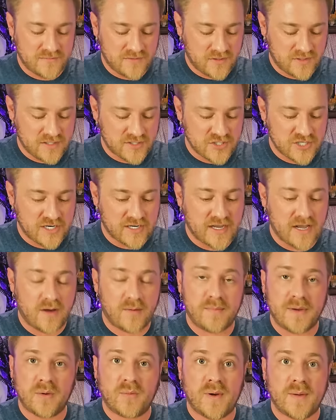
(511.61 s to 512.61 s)
You can check
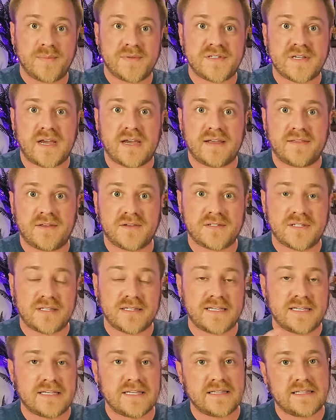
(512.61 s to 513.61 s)
out my website. There's a
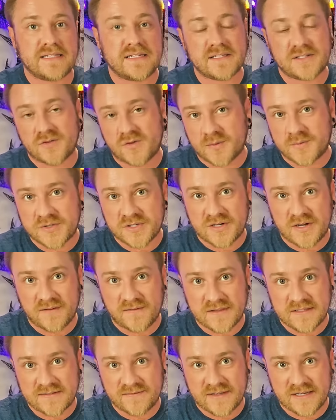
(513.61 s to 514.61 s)
link in the description
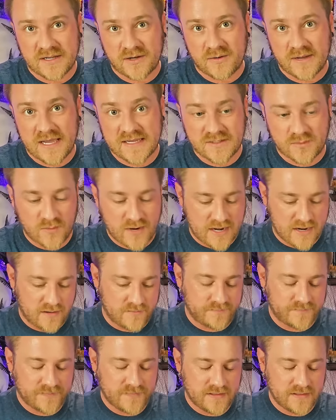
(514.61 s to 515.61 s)
of this video as well.